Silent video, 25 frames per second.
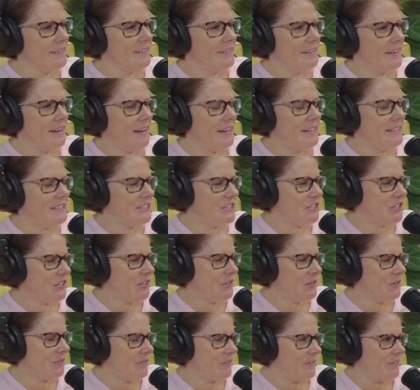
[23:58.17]
I
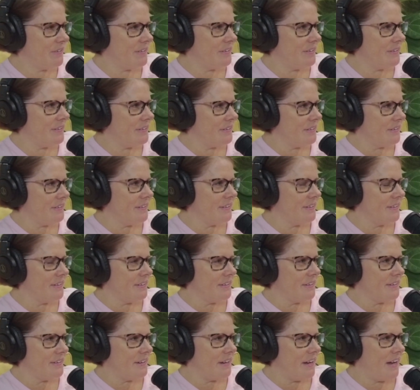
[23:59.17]
do.
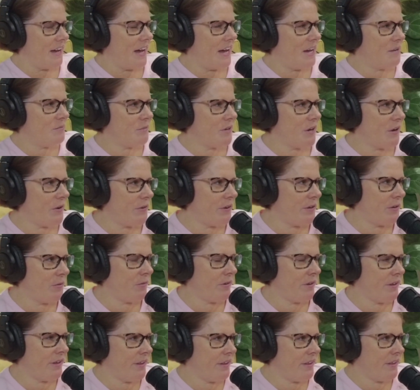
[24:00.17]
I'm going
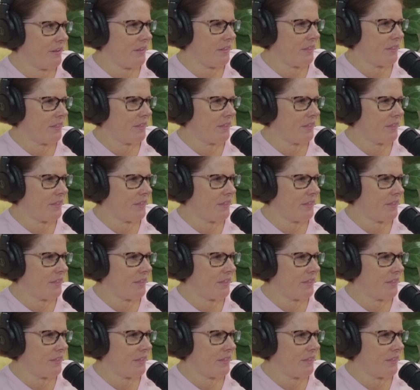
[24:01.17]
with